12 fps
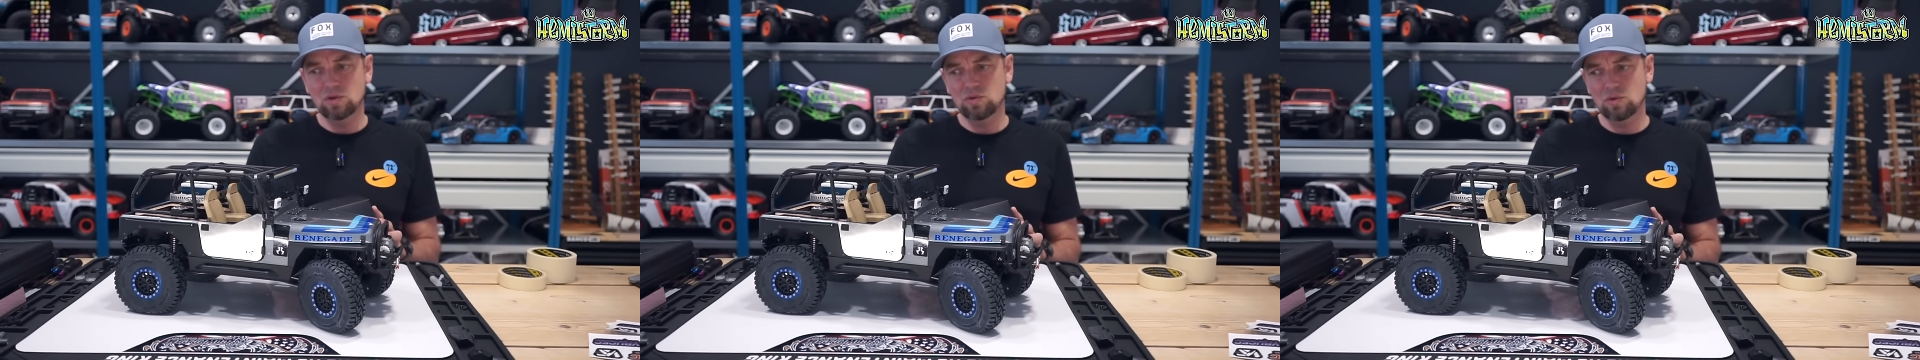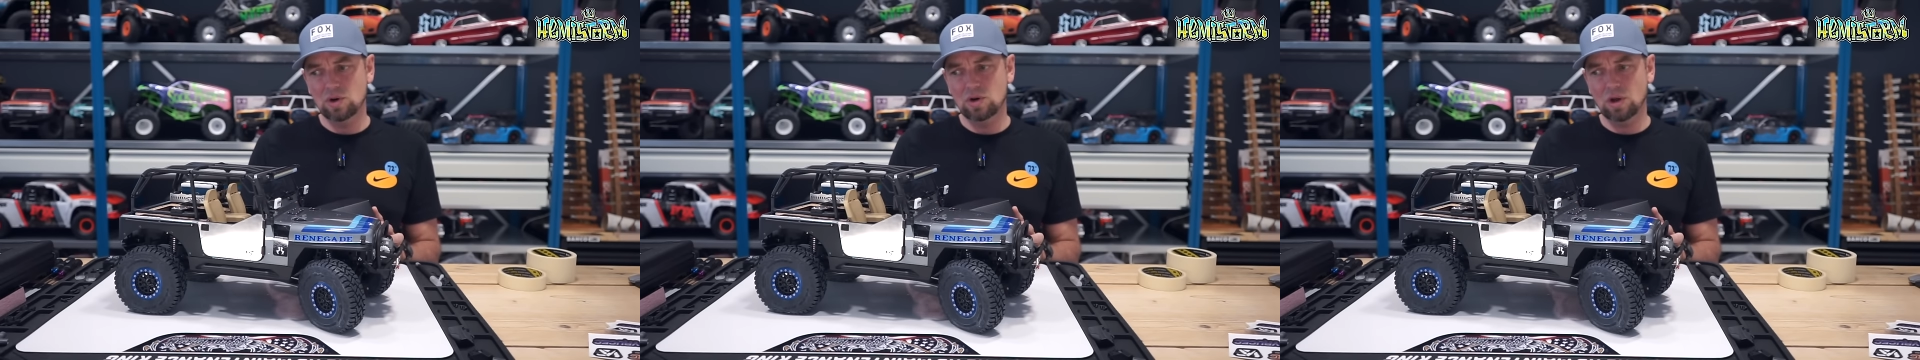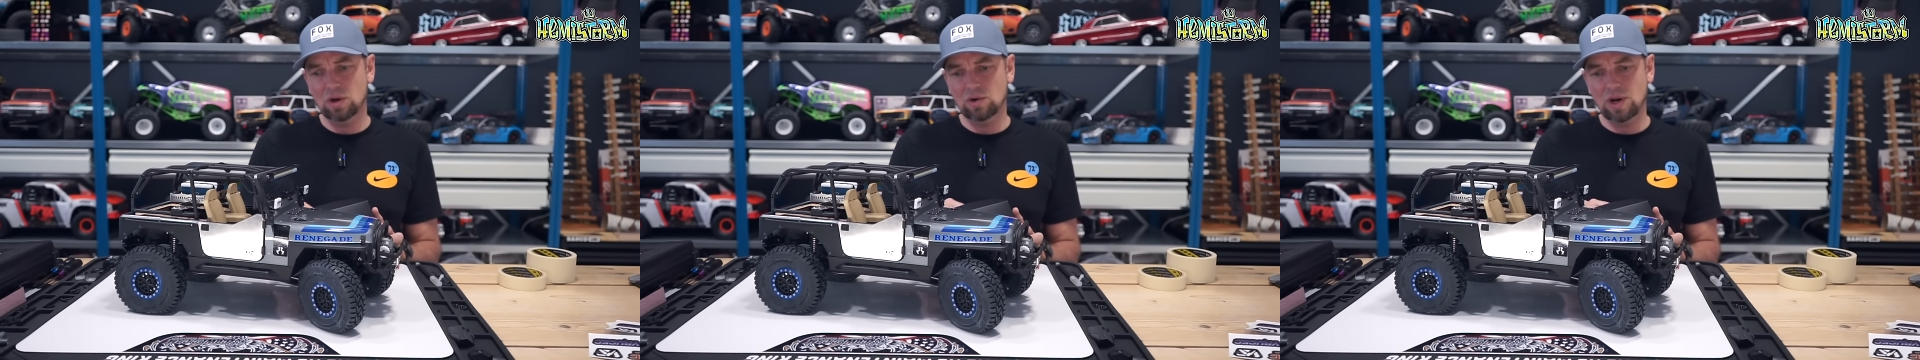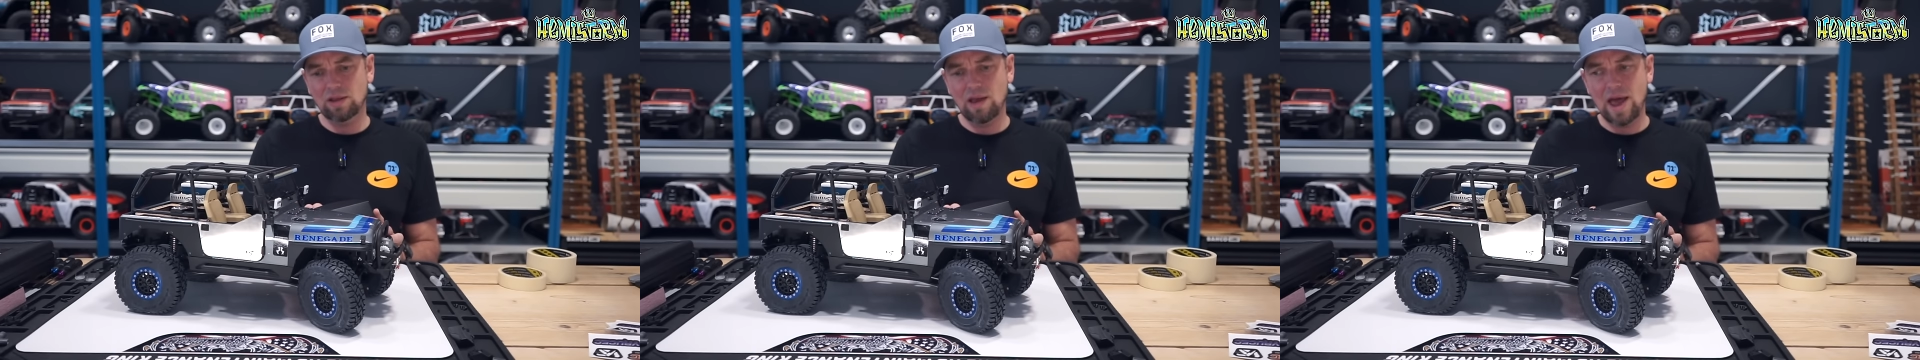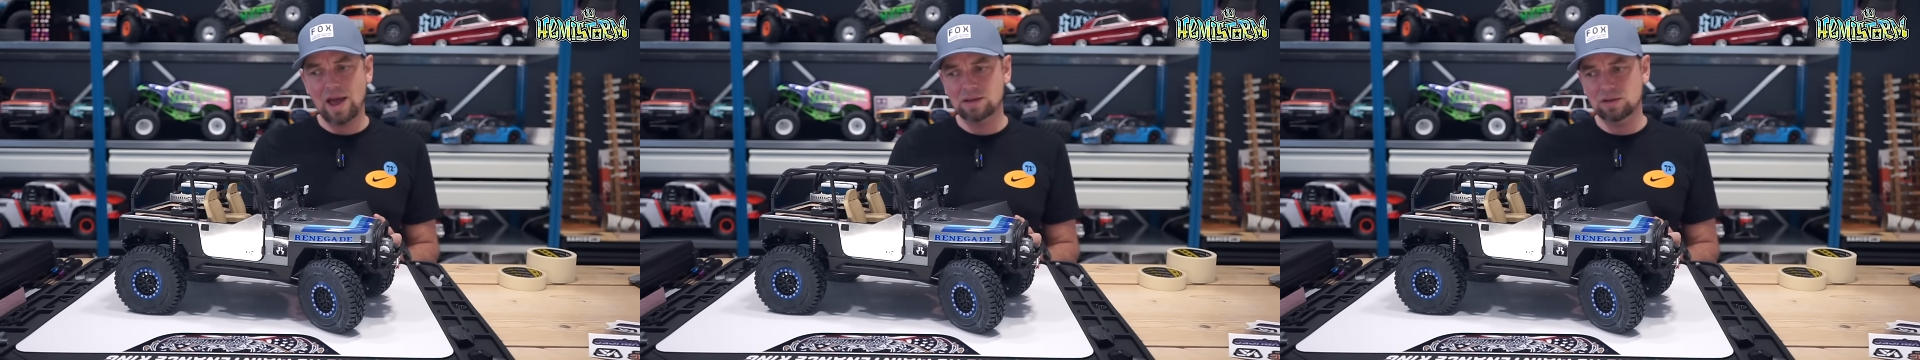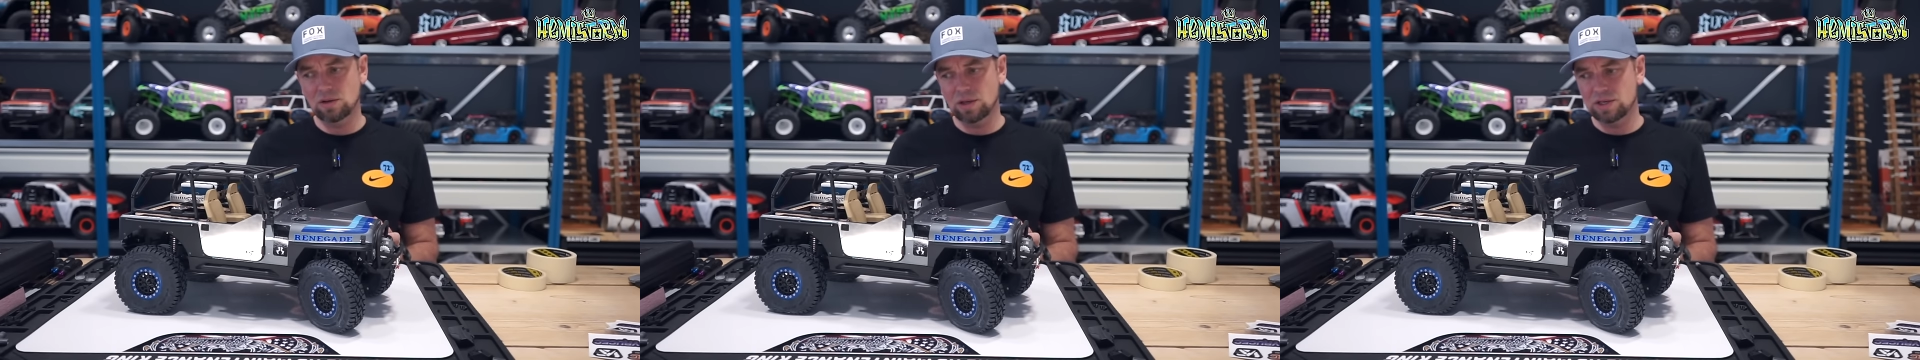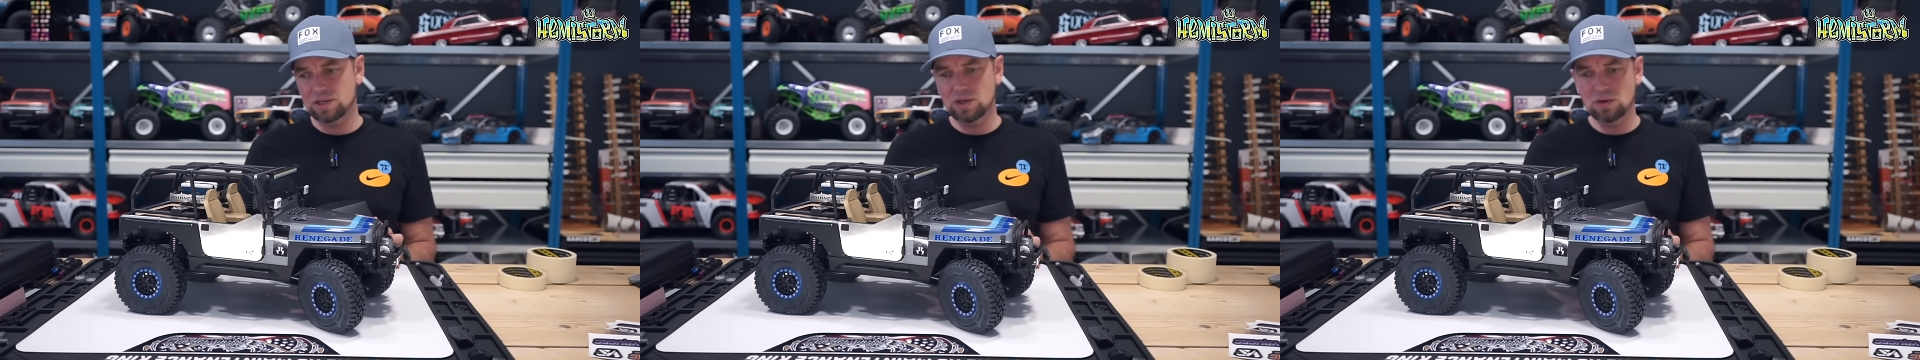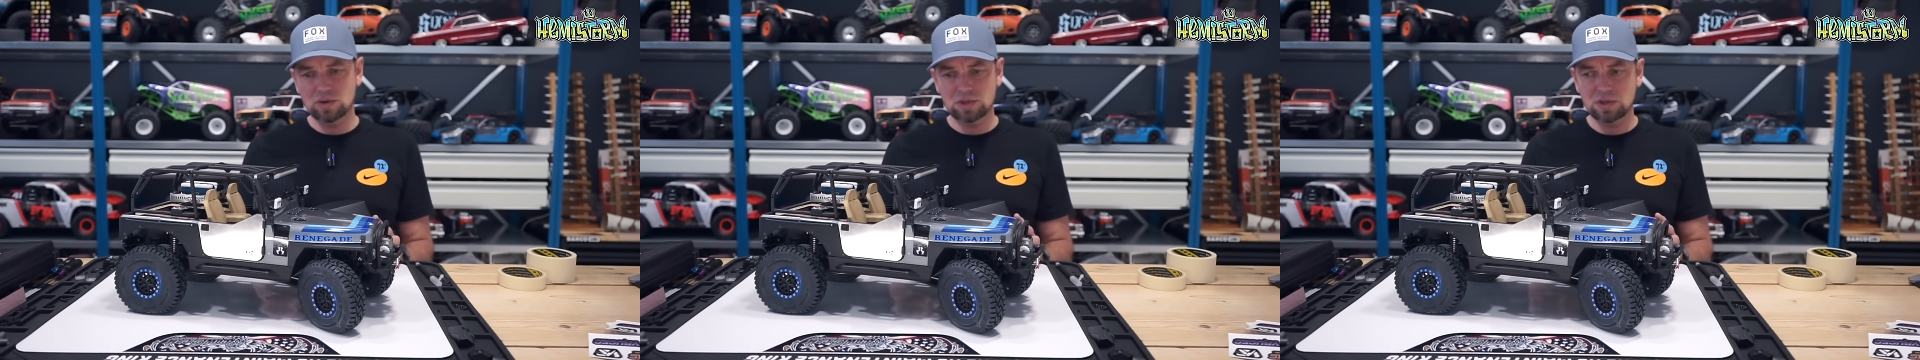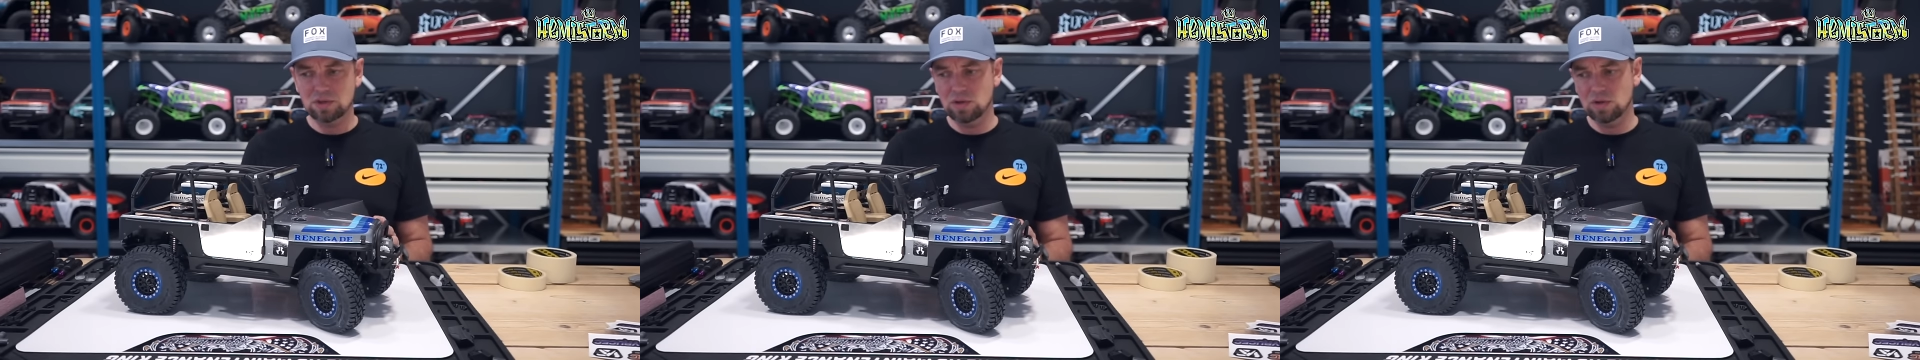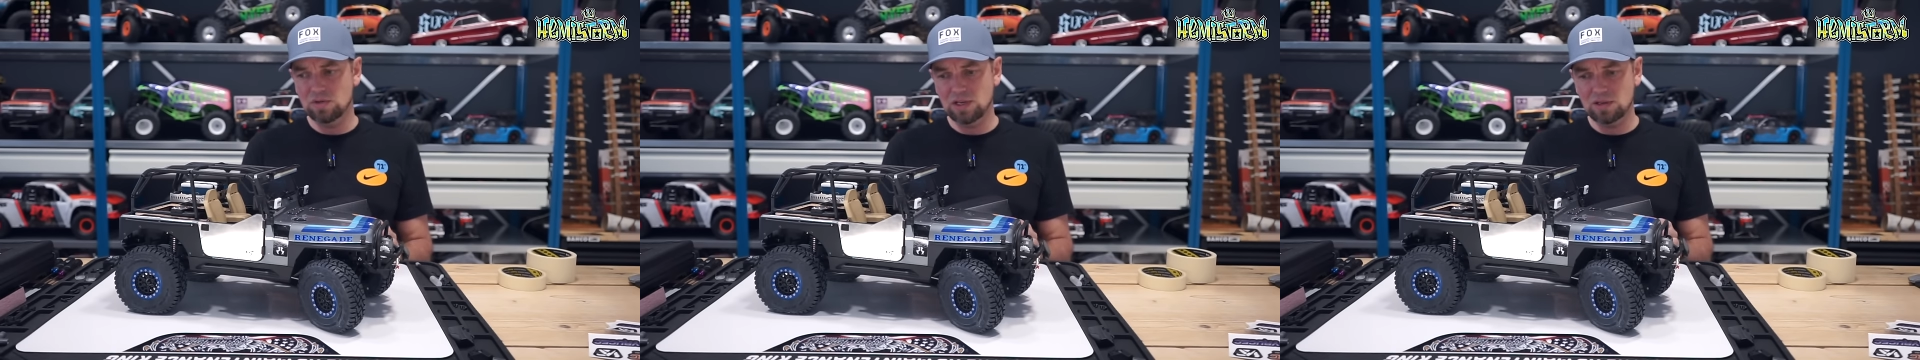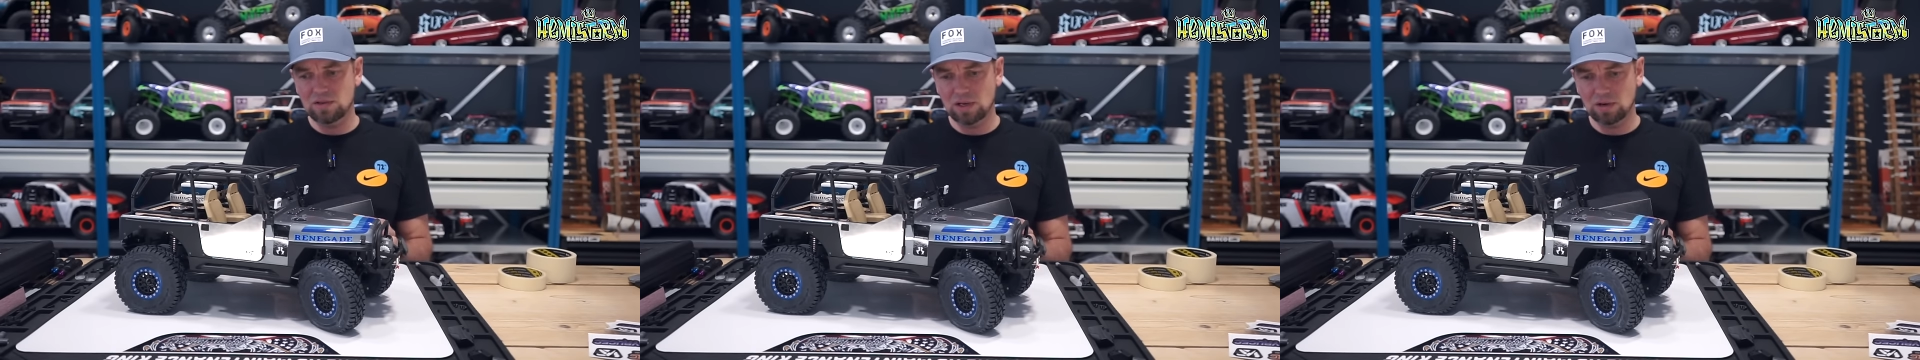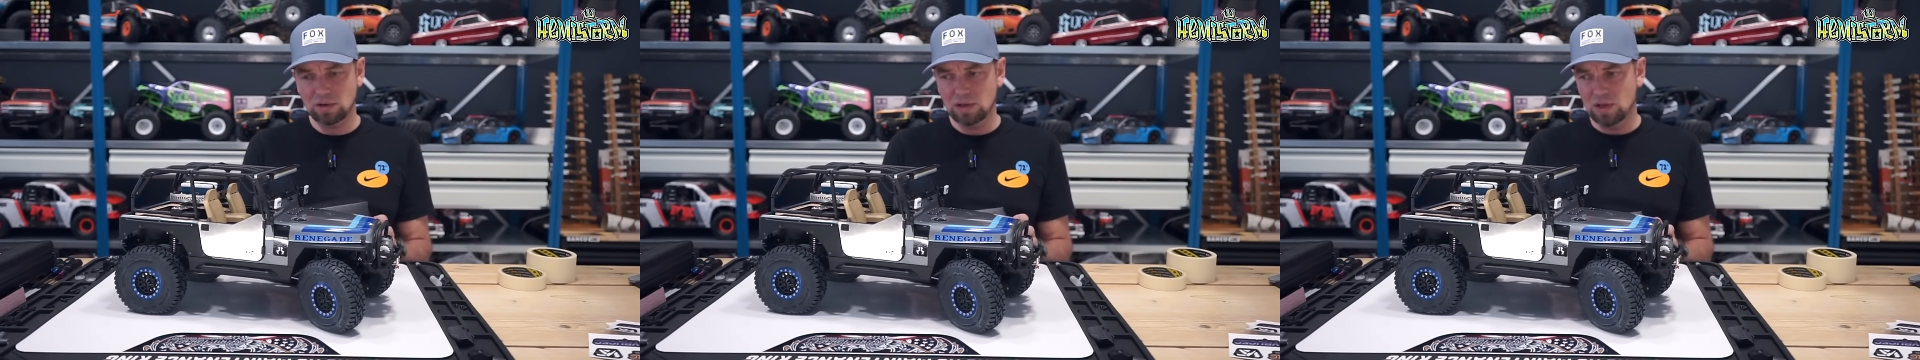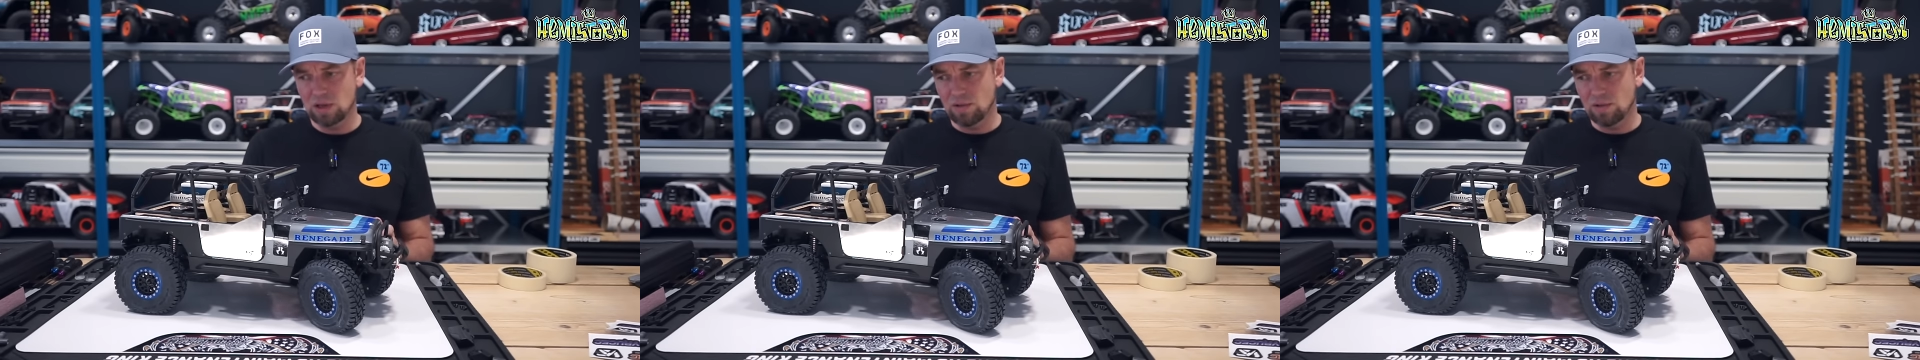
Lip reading: to the color that Axial has used to detail